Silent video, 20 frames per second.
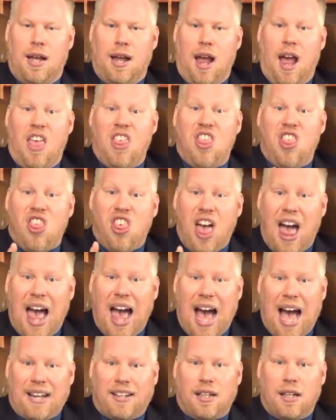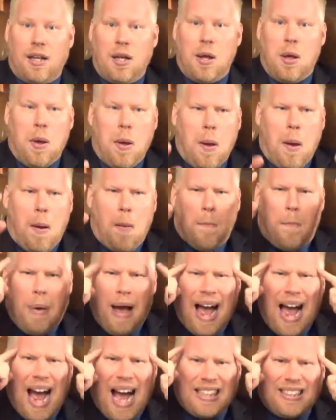And that
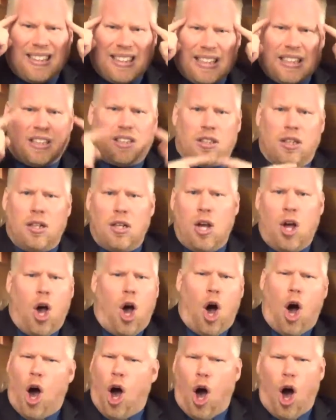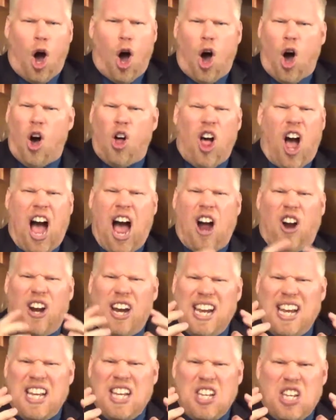passes all our
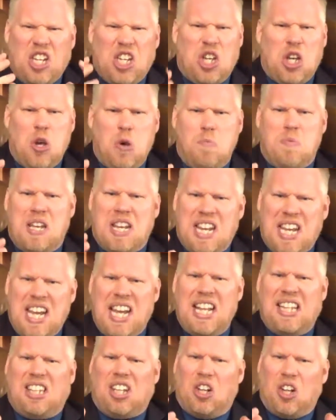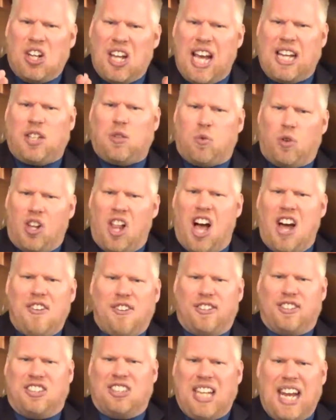human intellectual
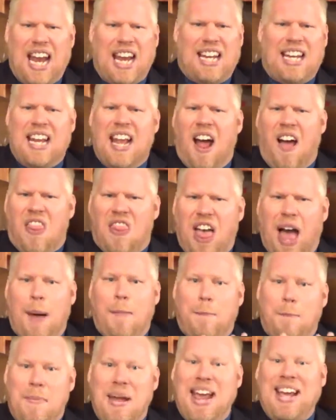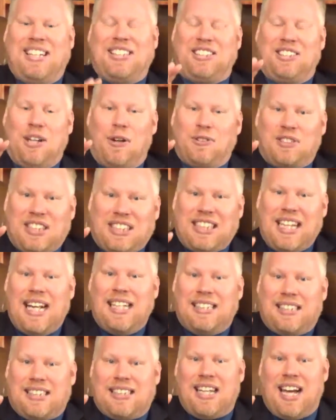understanding that makes no
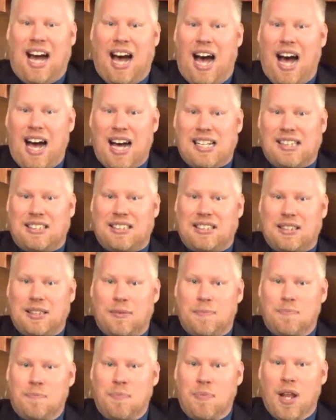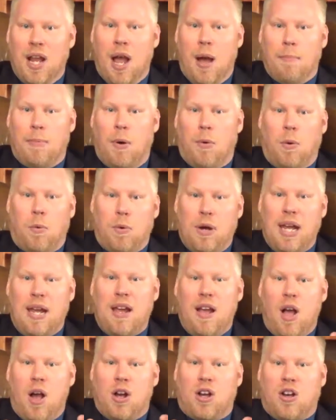sense to us. But when
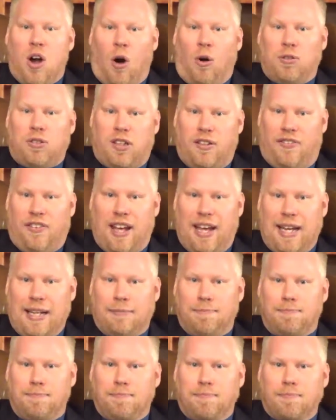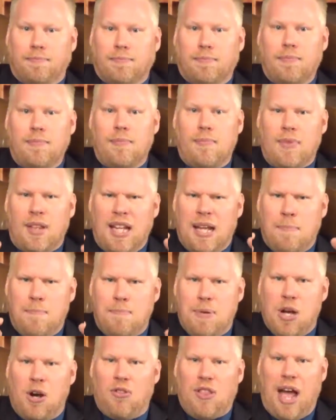we cultivate and
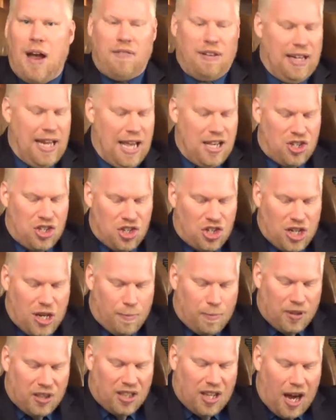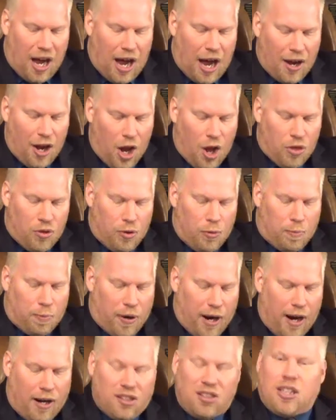build that relationship with God through
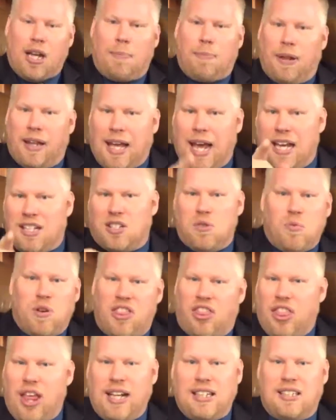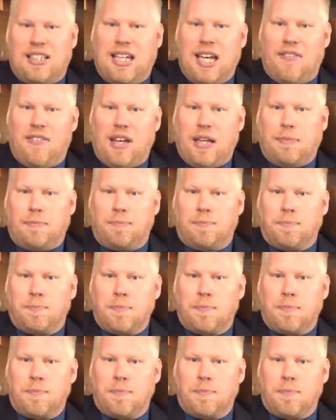prayer and supplication with thanksgiving,